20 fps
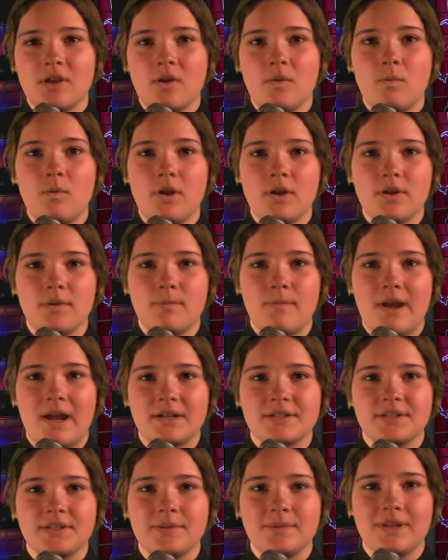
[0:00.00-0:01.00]
Welcome
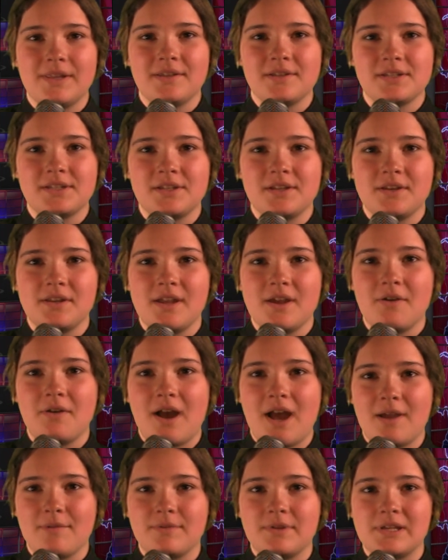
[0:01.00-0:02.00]
back to the Weather Studio.
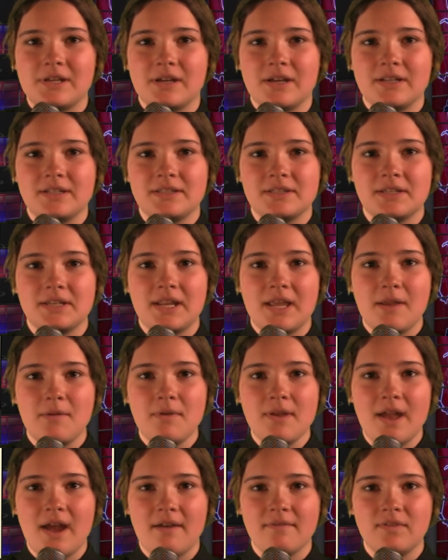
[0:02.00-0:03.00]
I'm Kira. Today
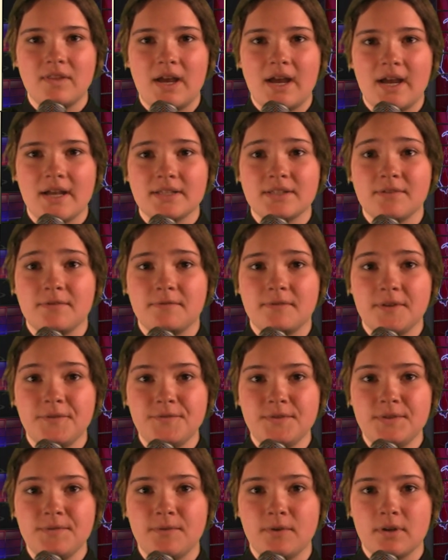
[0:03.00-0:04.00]
we have the highs of
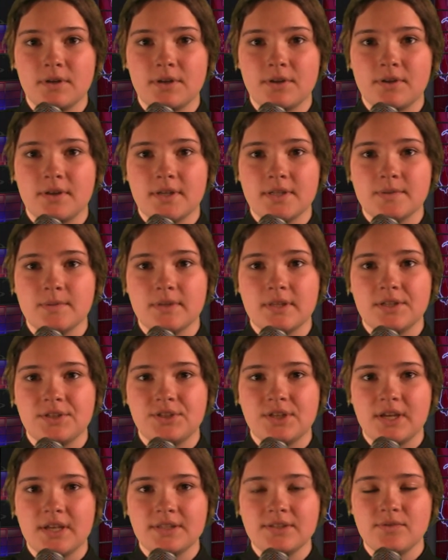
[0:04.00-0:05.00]
54 degrees with a
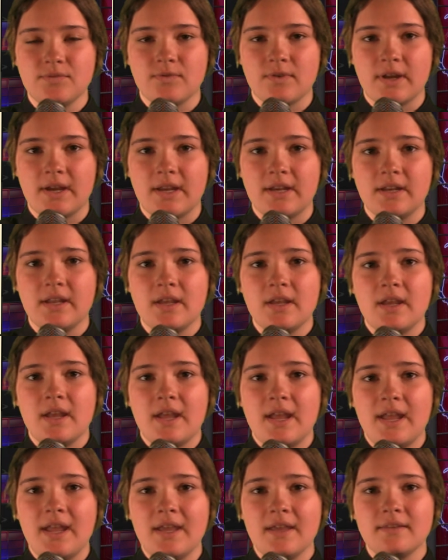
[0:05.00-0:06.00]
chance of rain
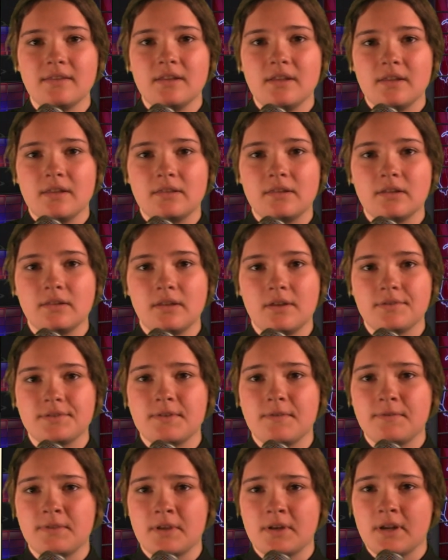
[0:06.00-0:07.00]
and the
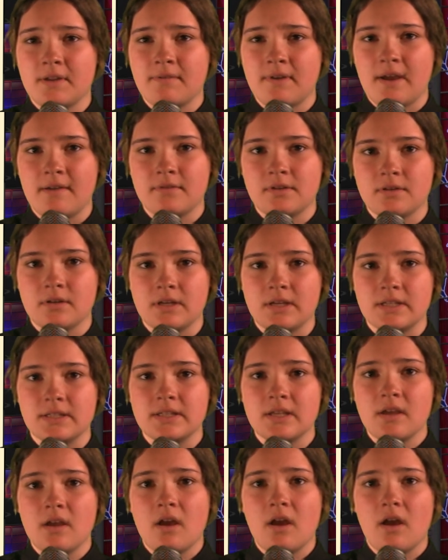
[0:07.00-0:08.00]
lows of 35
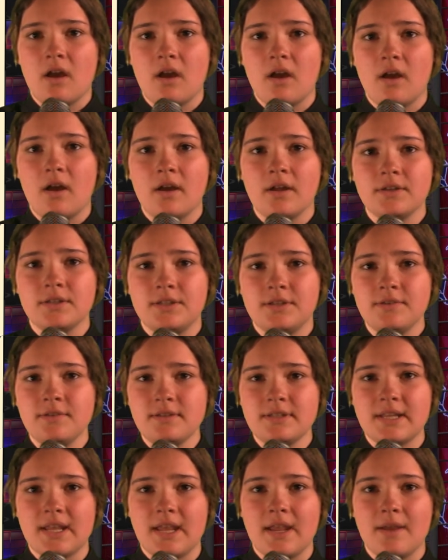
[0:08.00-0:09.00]
degrees. On
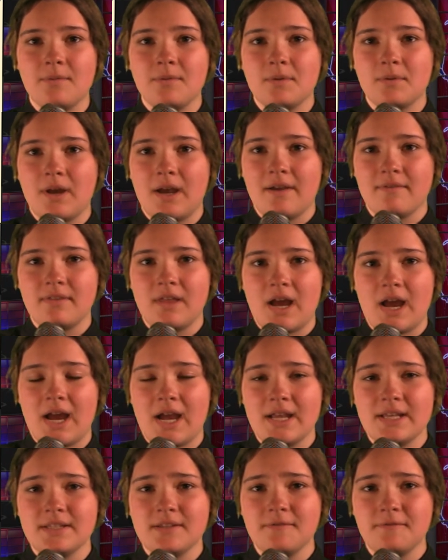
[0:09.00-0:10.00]
Tuesday, we will have the
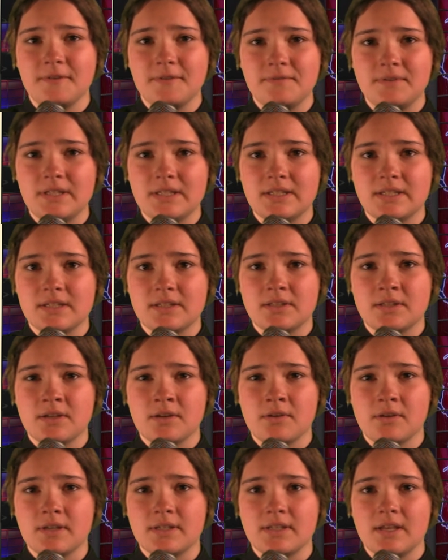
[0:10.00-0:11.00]
highs of 56
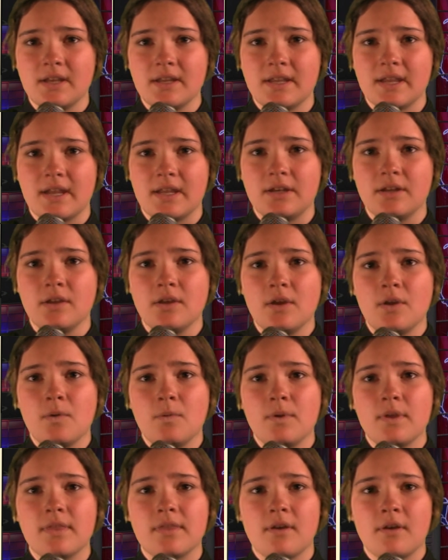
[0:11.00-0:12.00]
degrees again
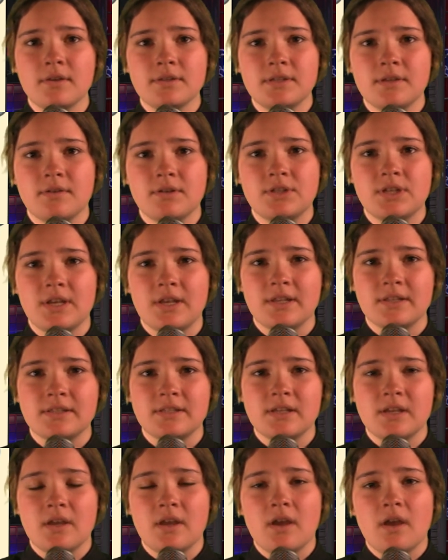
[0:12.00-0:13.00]
with also a
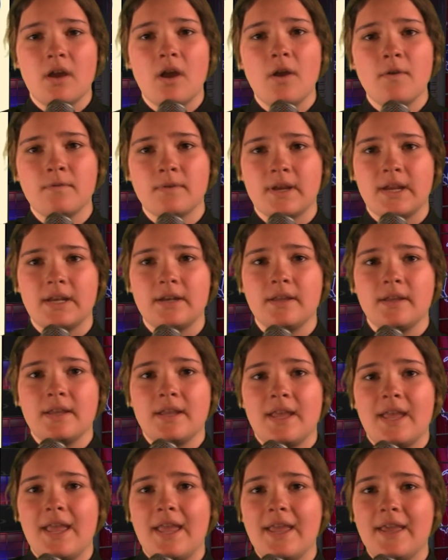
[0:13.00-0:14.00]
chance of rain
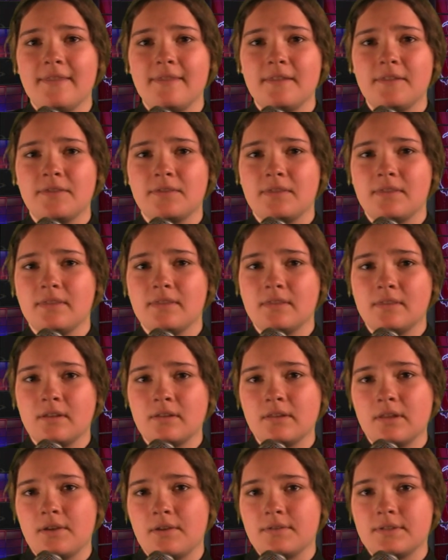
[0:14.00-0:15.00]
and the,
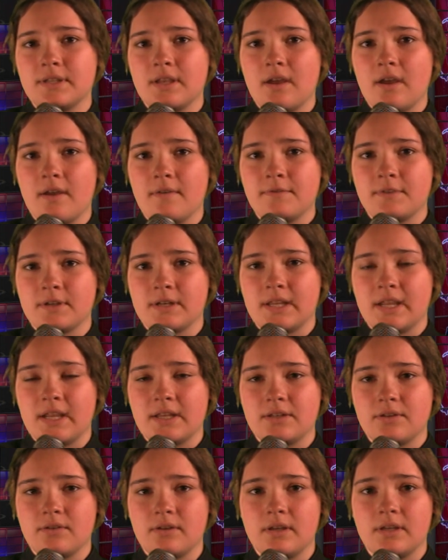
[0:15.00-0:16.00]
the lows of
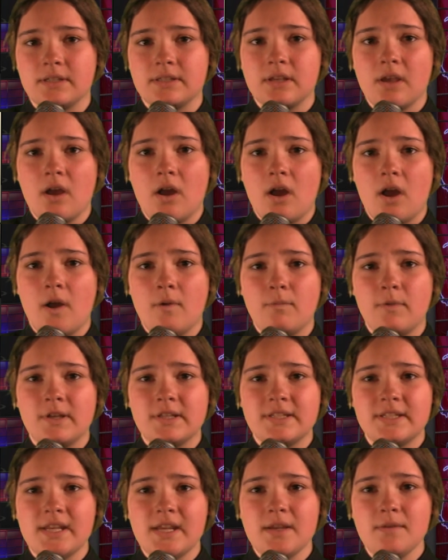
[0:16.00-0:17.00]
38 degrees. On
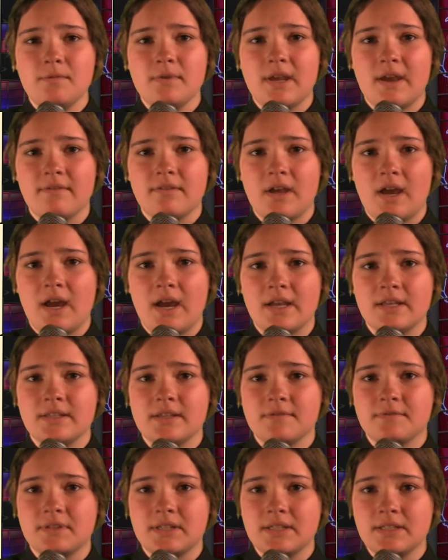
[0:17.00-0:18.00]
Wednesday, we have the highs
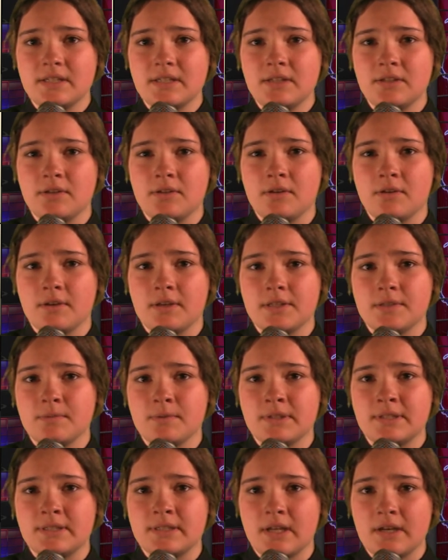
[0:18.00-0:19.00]
of 62 degrees
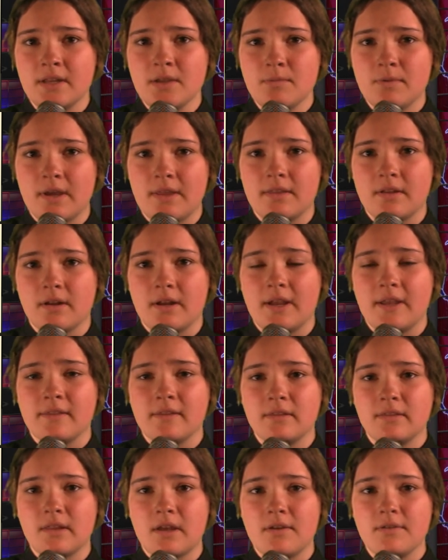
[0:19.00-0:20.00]
with sunny weather and
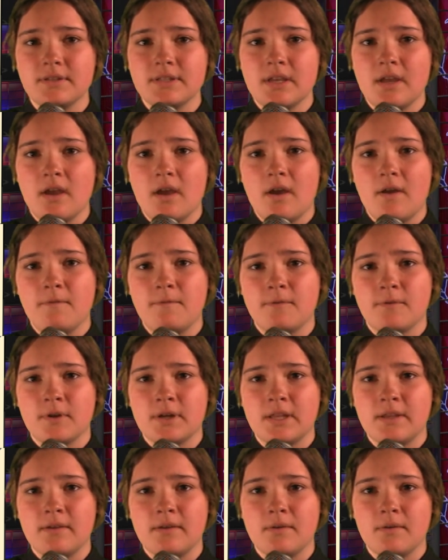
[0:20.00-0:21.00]
the lows of
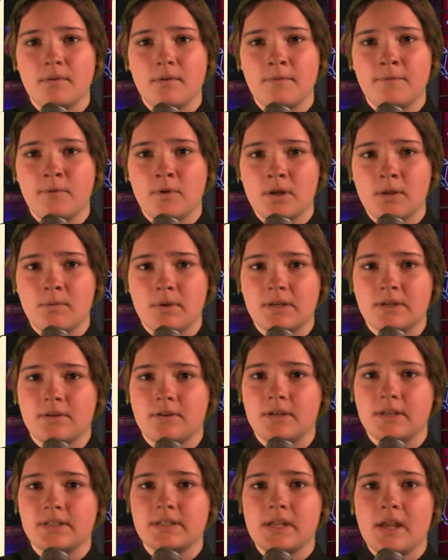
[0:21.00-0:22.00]
40 of 41
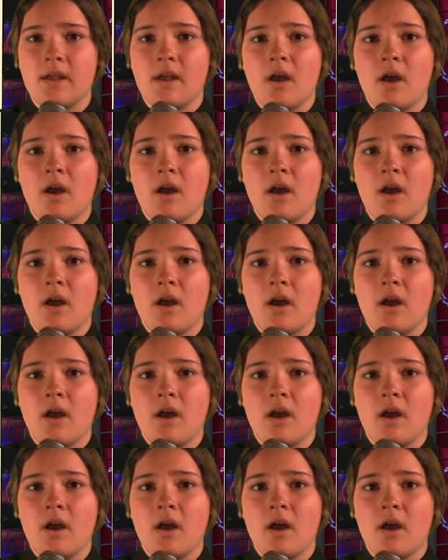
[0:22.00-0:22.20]
degrees.